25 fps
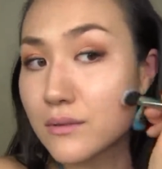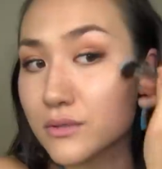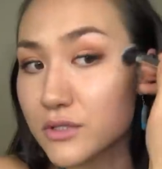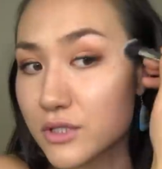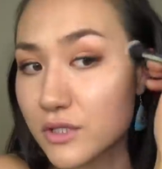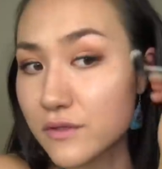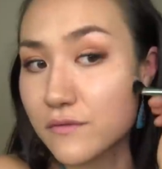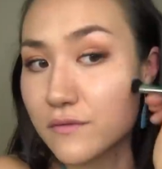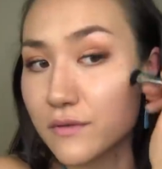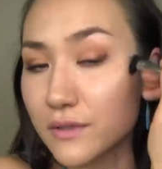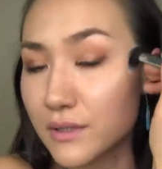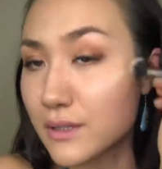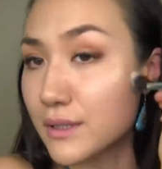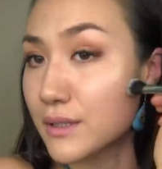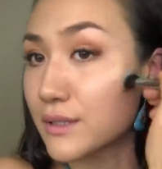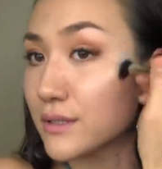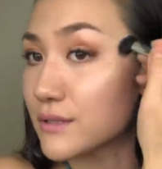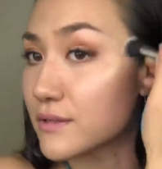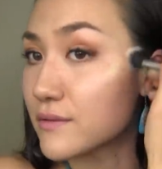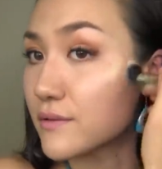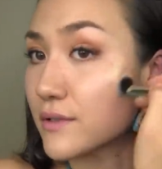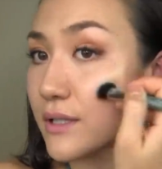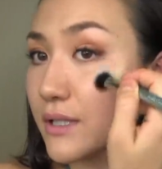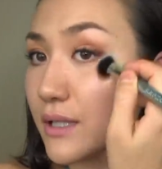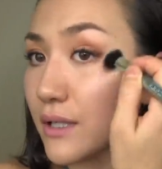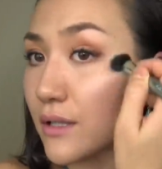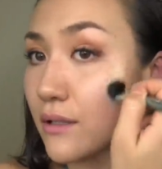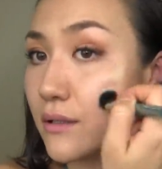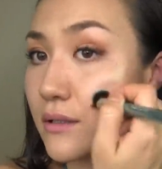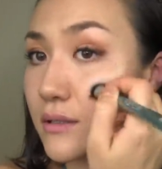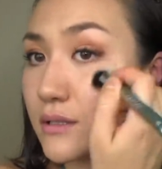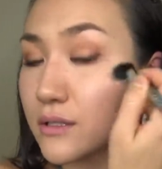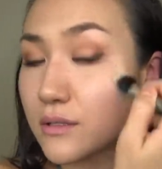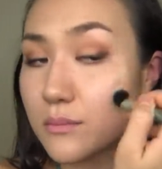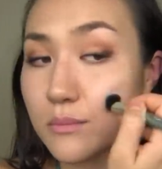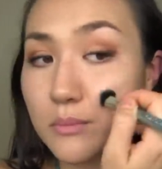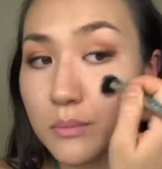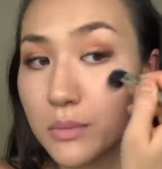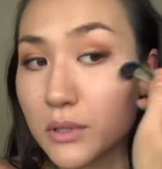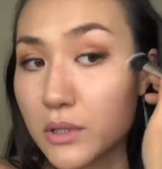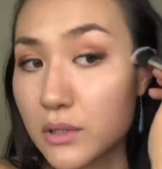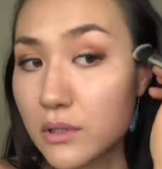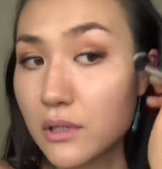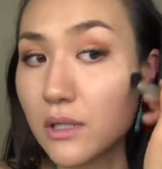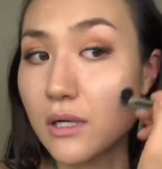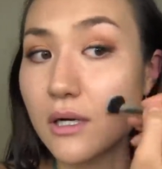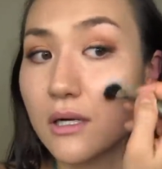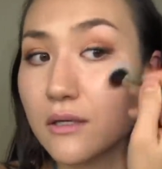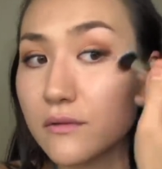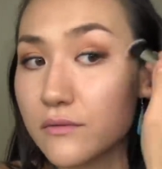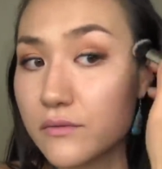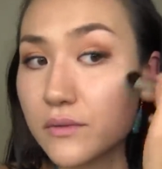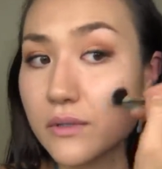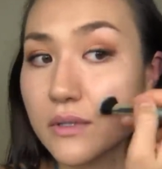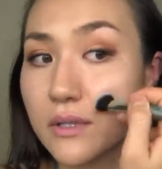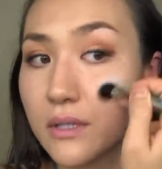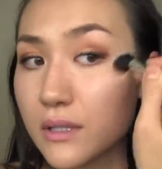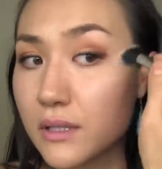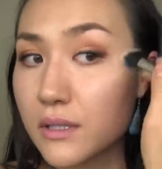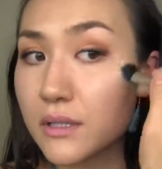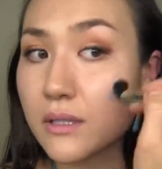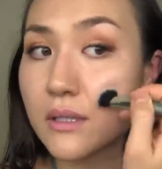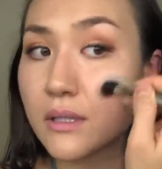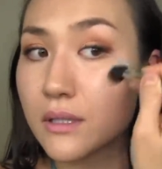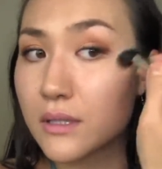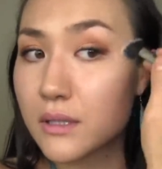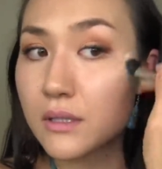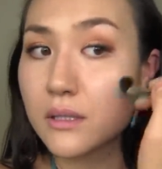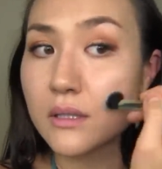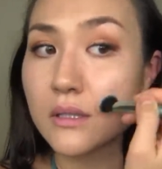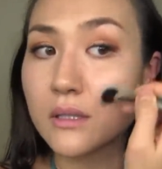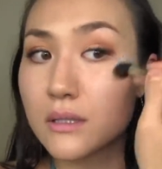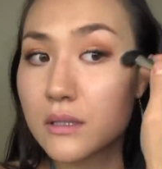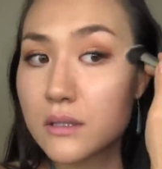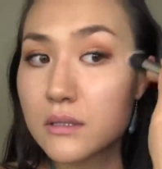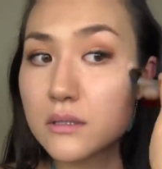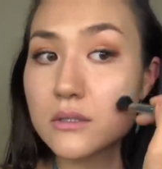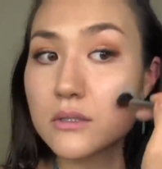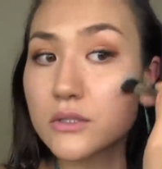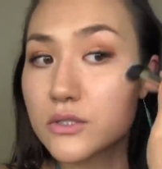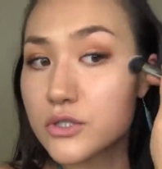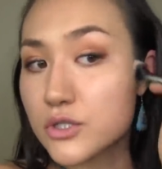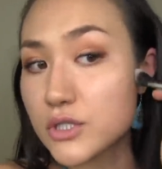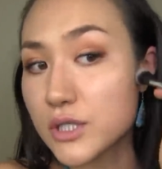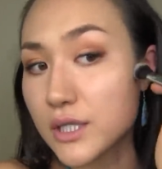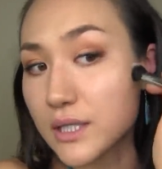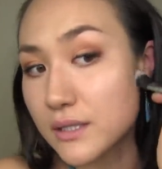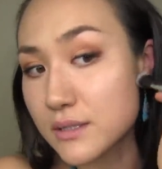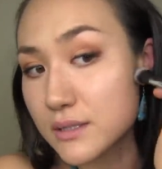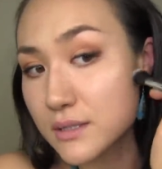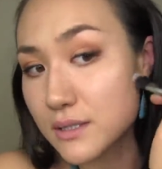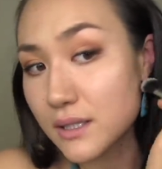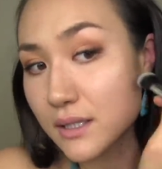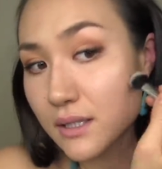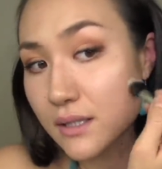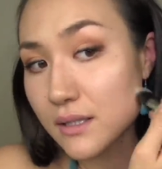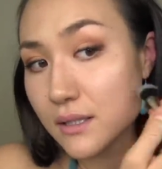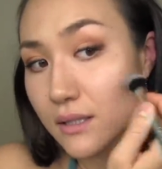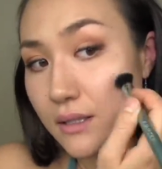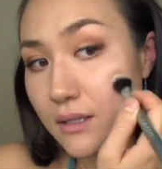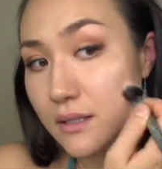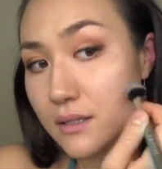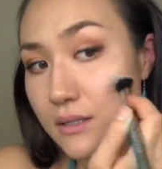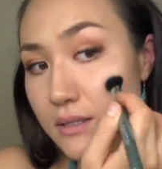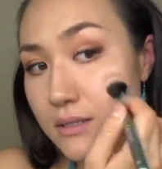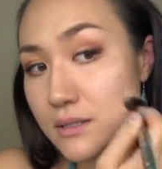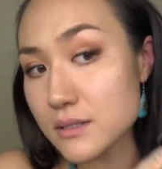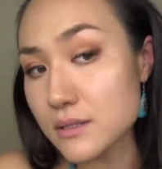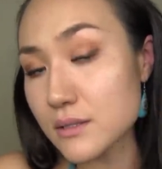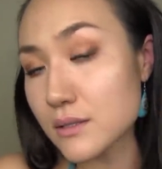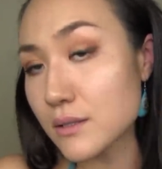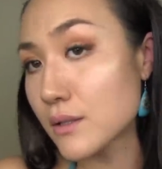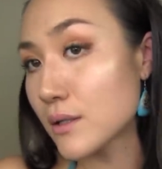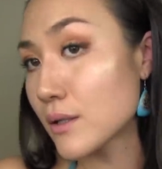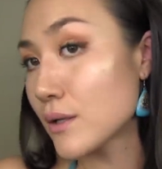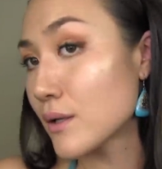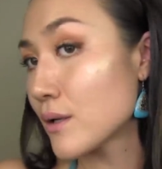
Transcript: which I feel like is very hard to pull off with shades like this.